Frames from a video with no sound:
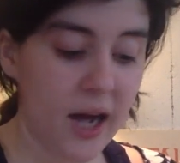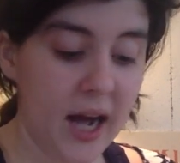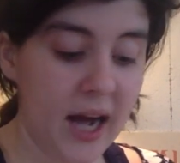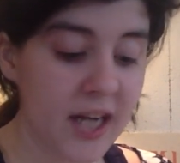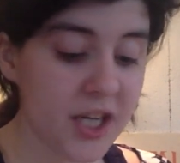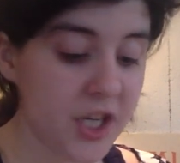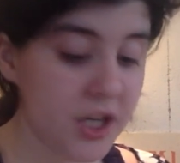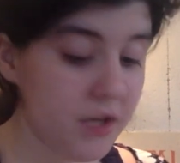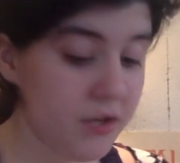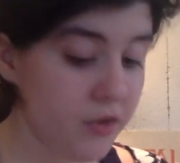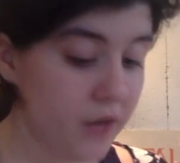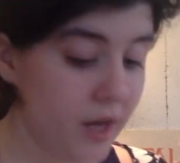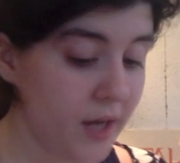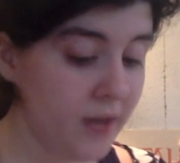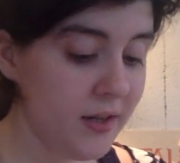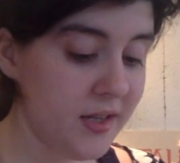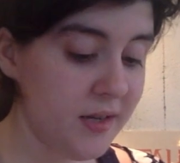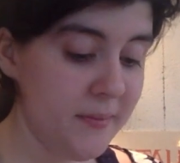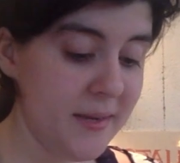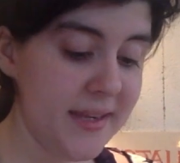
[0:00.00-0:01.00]
I shall try
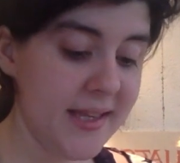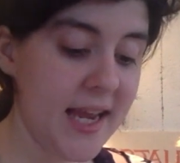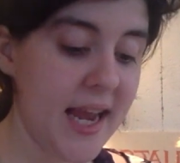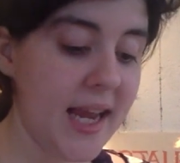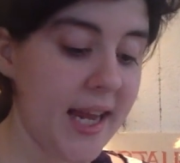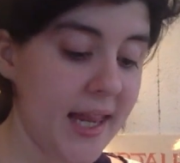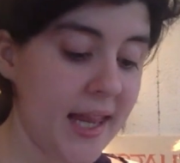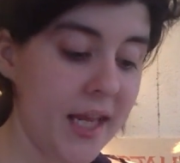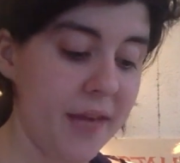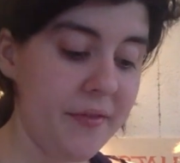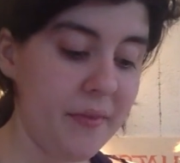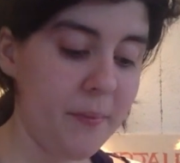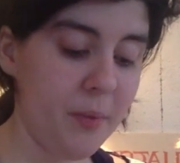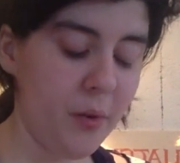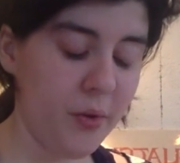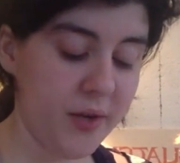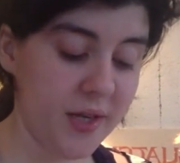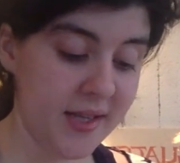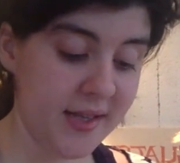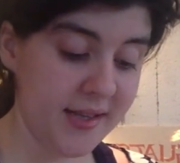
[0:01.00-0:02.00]
not to miss anything of
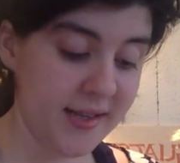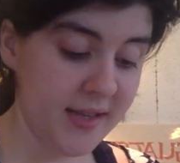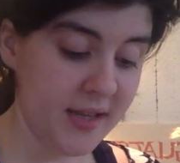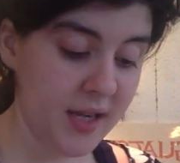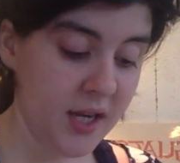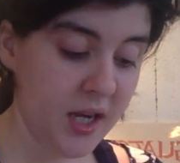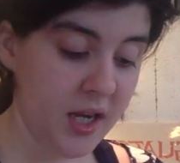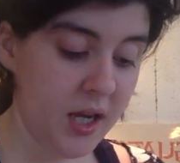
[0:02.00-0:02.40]
importance.